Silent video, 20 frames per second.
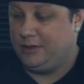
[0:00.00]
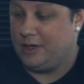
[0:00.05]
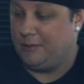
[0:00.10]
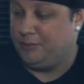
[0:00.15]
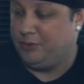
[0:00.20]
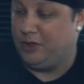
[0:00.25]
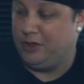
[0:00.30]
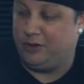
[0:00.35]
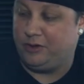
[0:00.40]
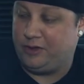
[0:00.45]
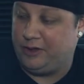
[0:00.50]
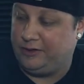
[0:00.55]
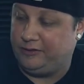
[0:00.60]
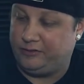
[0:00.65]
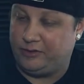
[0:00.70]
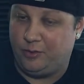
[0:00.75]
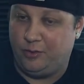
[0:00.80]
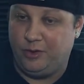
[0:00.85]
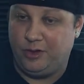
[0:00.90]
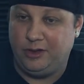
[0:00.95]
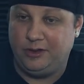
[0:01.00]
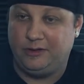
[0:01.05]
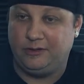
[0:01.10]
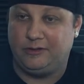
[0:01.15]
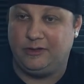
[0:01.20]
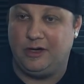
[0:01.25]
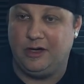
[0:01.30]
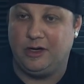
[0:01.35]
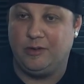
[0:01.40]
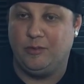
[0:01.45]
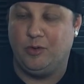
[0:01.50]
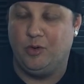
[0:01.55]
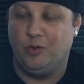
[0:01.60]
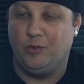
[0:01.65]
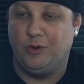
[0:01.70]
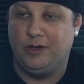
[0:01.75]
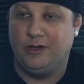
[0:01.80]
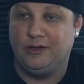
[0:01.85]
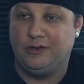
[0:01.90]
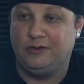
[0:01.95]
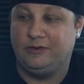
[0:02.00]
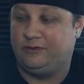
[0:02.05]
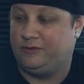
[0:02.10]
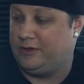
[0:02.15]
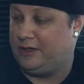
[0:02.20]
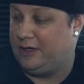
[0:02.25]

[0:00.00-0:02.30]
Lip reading: couple other things I wanted to talk about was